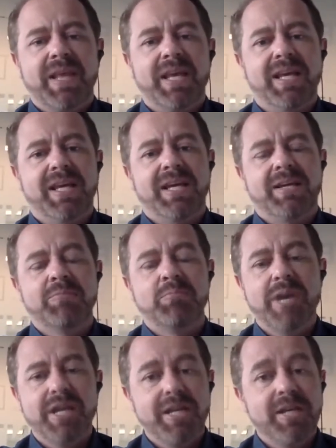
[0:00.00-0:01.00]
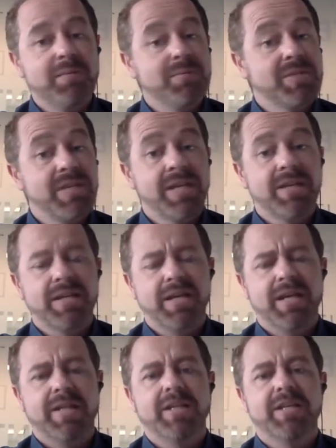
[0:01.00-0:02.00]
And met him, said,
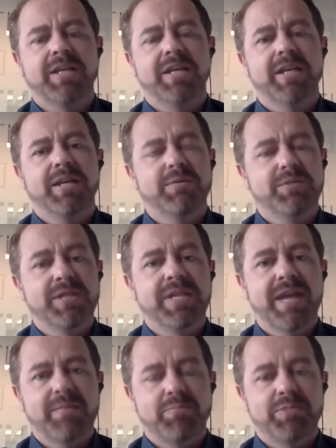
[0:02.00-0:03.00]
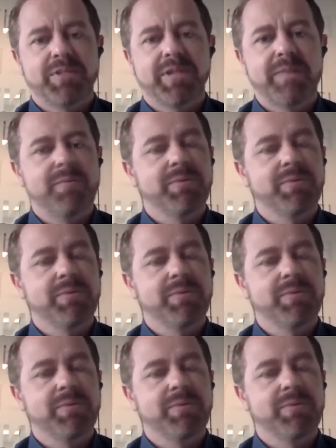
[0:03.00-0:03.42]
and he, he was in that dilemma.